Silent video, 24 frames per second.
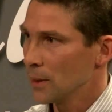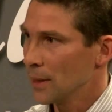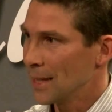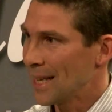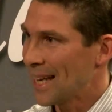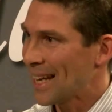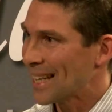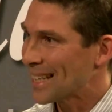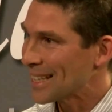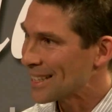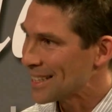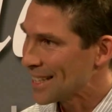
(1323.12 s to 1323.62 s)

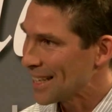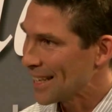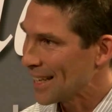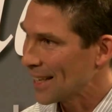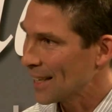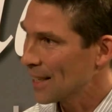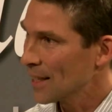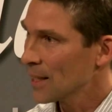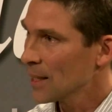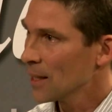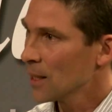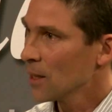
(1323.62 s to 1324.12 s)
the
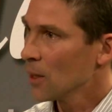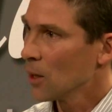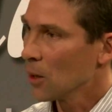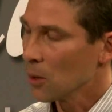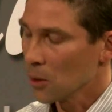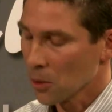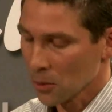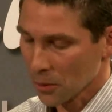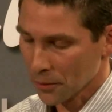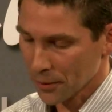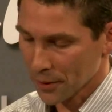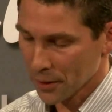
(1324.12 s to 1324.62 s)
editing,
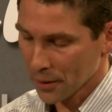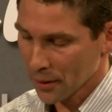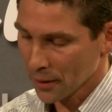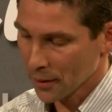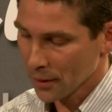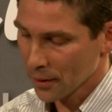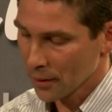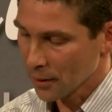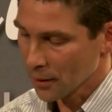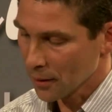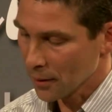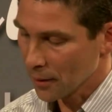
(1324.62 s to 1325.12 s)
on
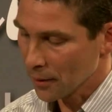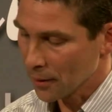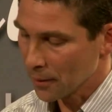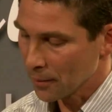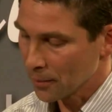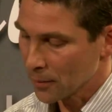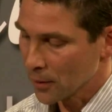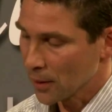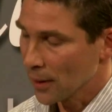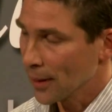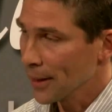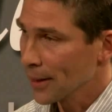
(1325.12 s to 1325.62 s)
the
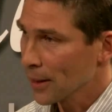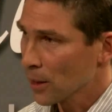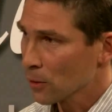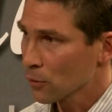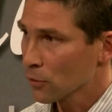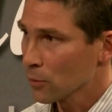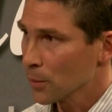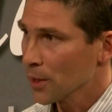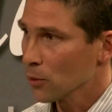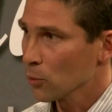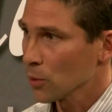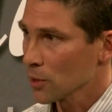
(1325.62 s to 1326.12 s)

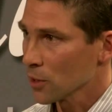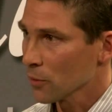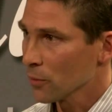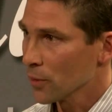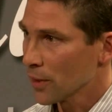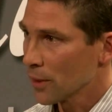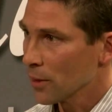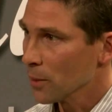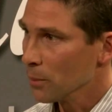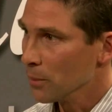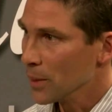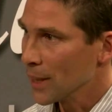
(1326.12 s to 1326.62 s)
layout. For me, it was a
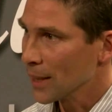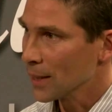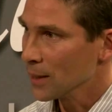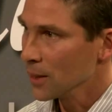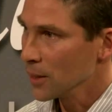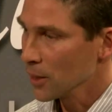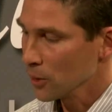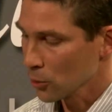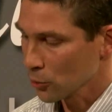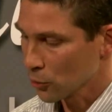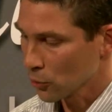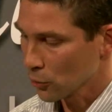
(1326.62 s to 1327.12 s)
very big
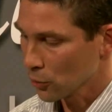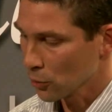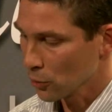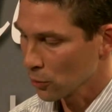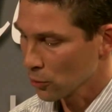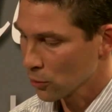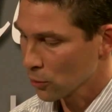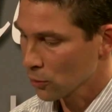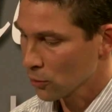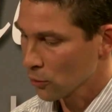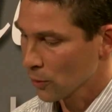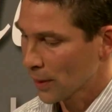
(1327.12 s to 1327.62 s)
deal
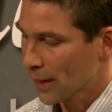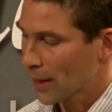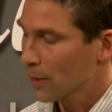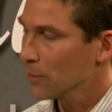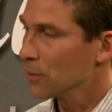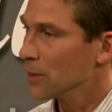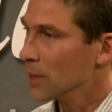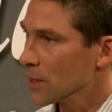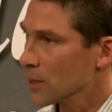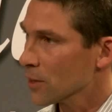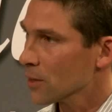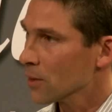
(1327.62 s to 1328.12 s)
to
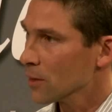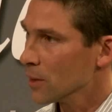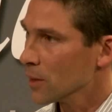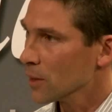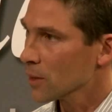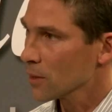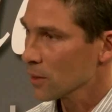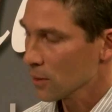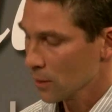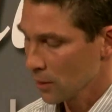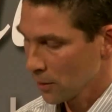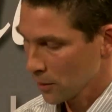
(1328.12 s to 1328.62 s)
have
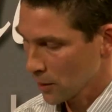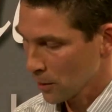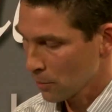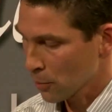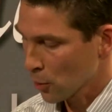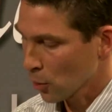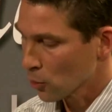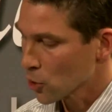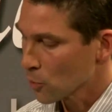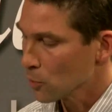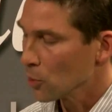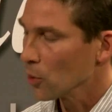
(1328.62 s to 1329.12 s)
this
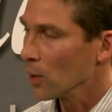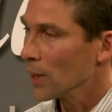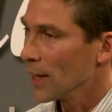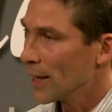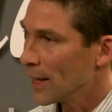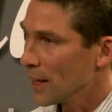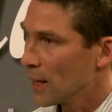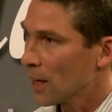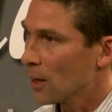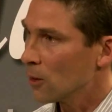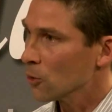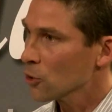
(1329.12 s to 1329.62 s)
approachable
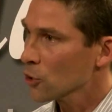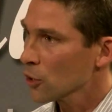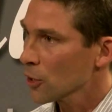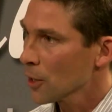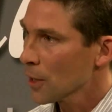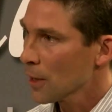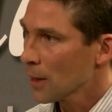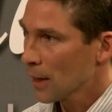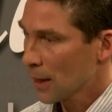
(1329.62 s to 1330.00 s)
layout.